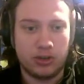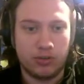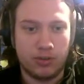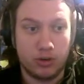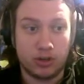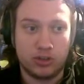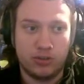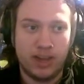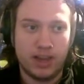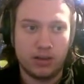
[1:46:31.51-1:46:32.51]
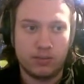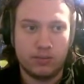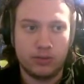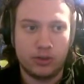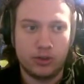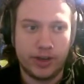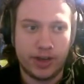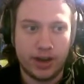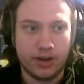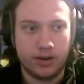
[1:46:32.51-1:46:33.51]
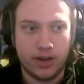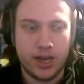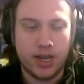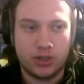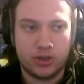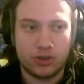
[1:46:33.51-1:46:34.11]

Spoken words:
of the boxes we hit, so we can start